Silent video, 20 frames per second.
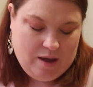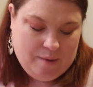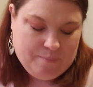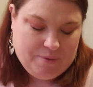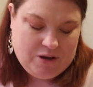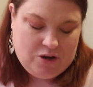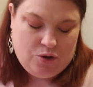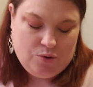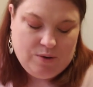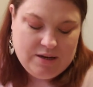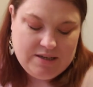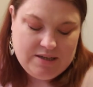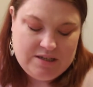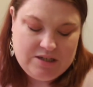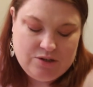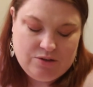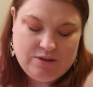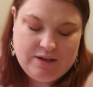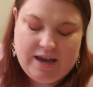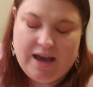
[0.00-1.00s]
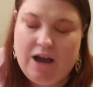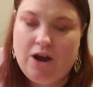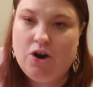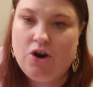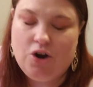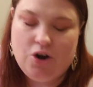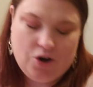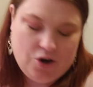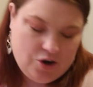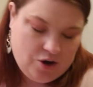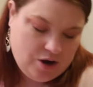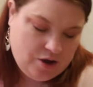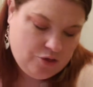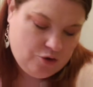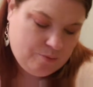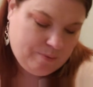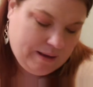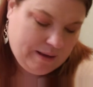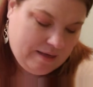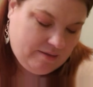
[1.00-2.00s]
But you can still get her
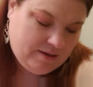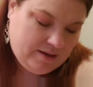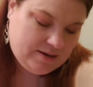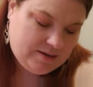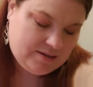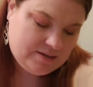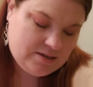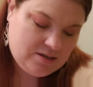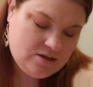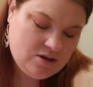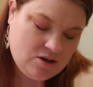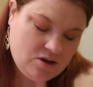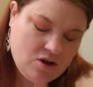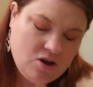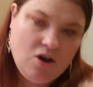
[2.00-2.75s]
other palettes